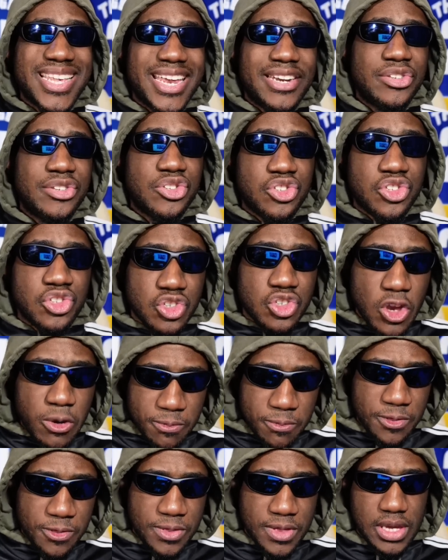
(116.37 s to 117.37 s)

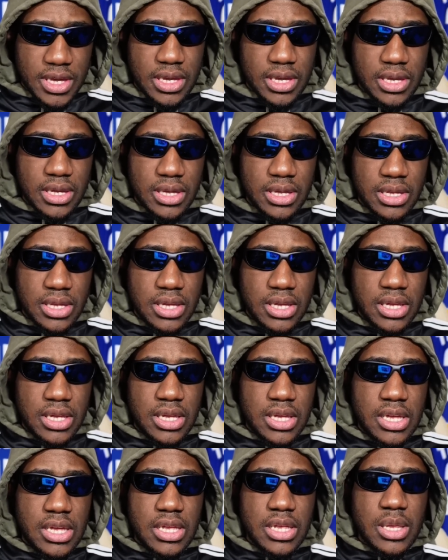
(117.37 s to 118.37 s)
something
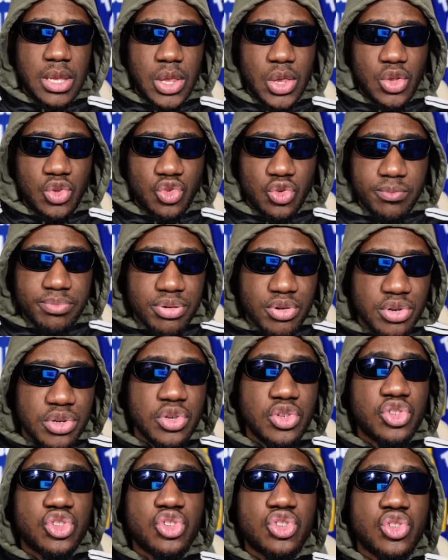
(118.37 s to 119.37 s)
to produce
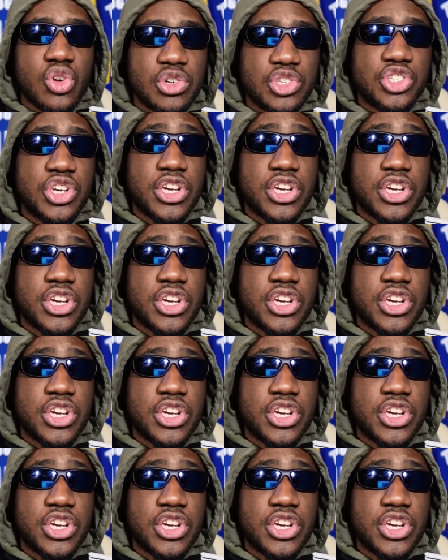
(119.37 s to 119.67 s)
such a